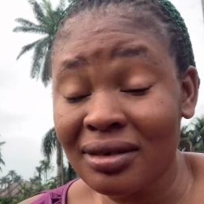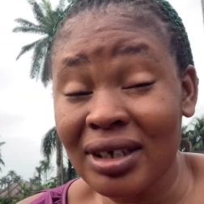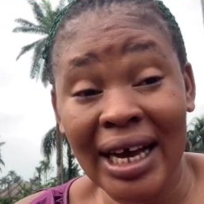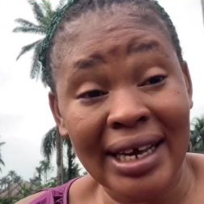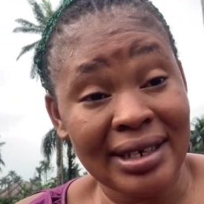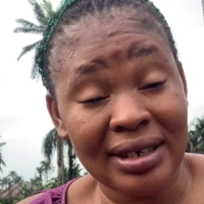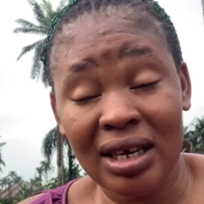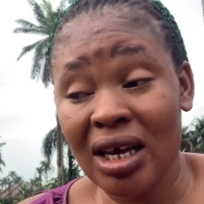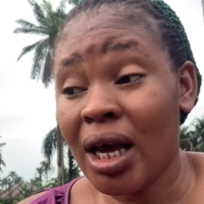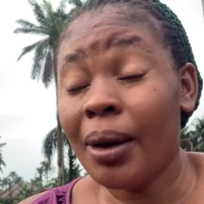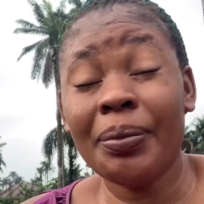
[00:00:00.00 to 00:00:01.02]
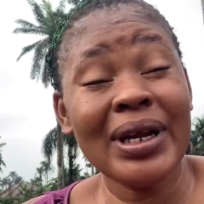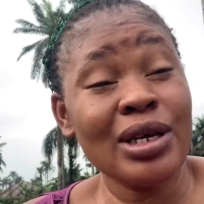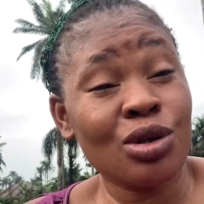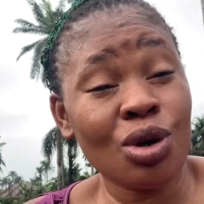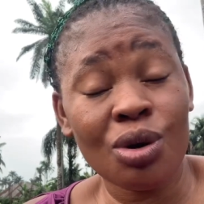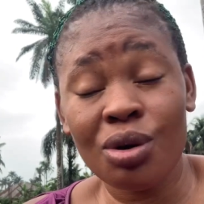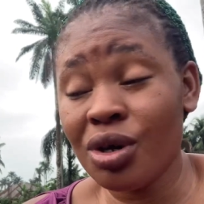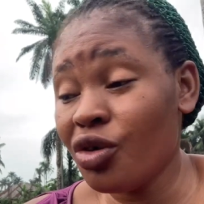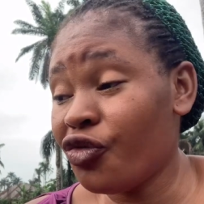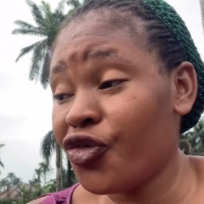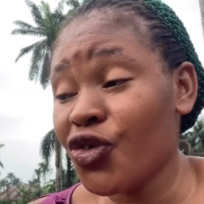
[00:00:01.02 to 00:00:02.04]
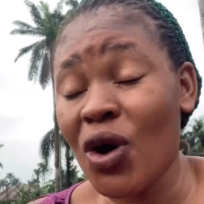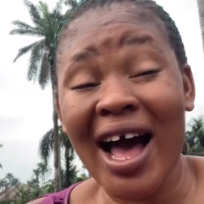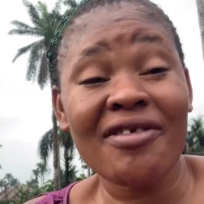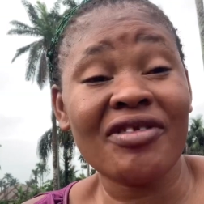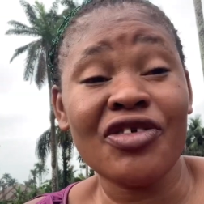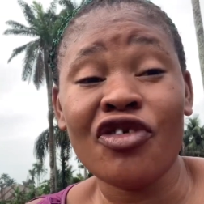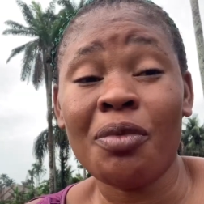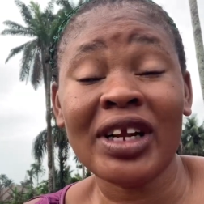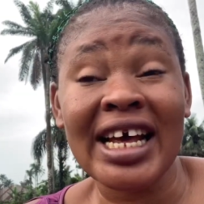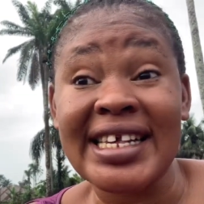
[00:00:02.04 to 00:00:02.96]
Guys, please, oh, if your mother